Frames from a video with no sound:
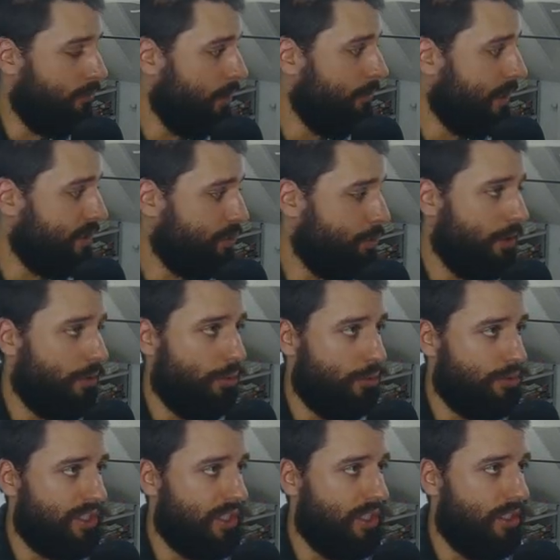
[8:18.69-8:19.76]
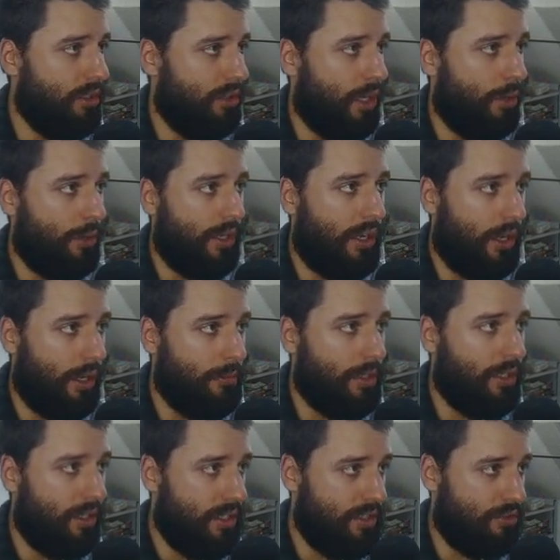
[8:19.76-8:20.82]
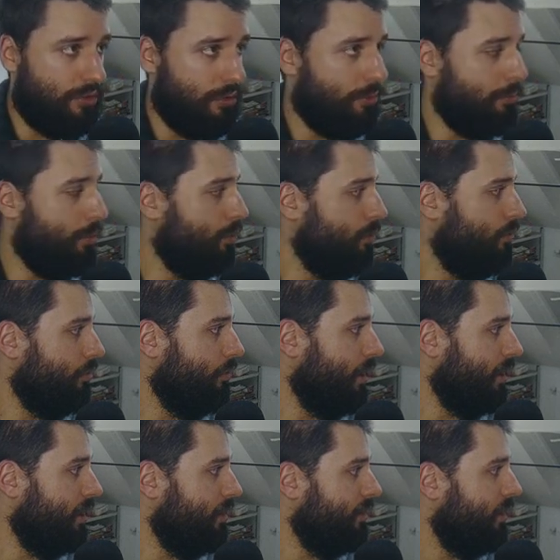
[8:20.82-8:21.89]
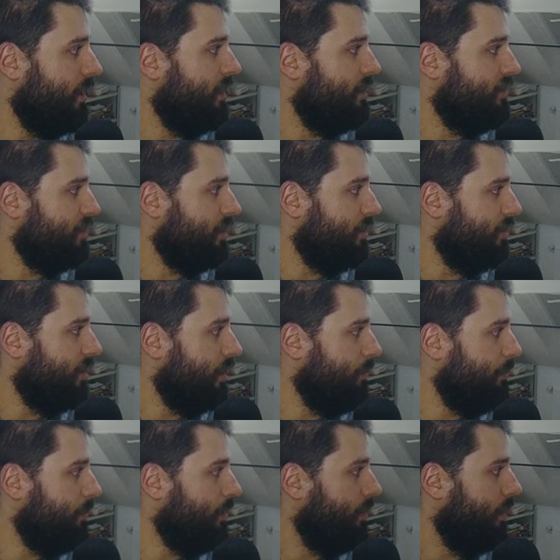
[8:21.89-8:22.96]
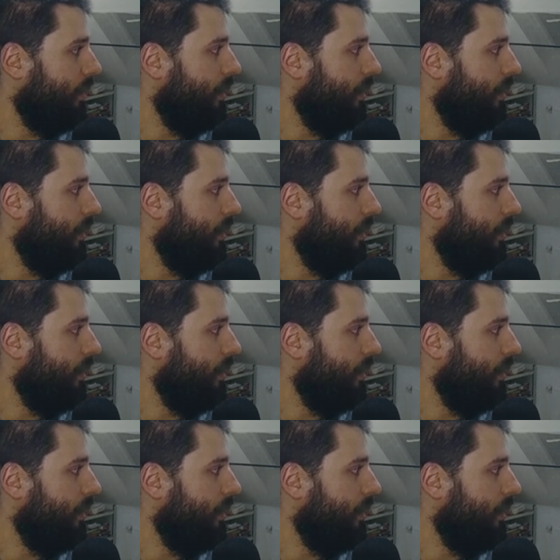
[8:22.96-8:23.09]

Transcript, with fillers: Emacs window you see now that I am in insert mode so I can start typing